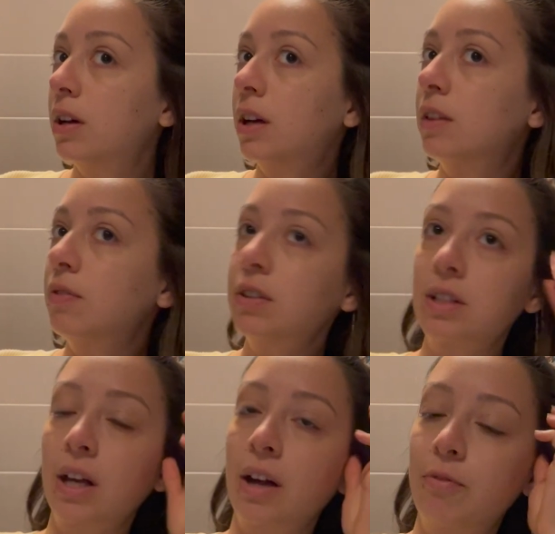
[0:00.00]
It feels
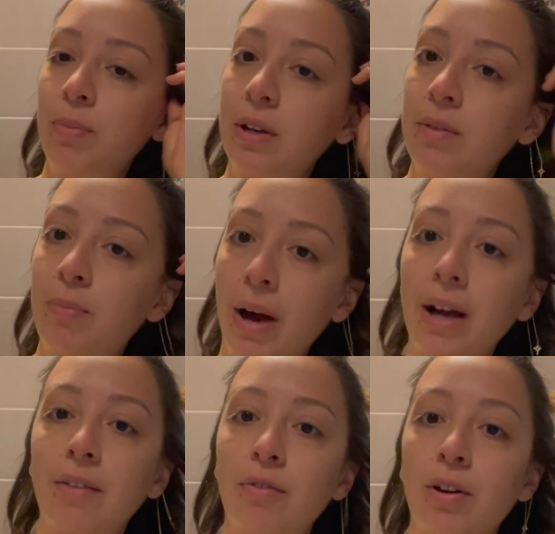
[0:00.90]
like I've been
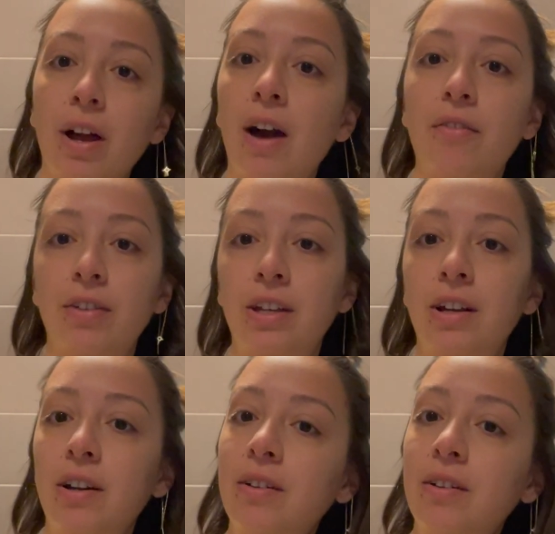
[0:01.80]
back for half a year.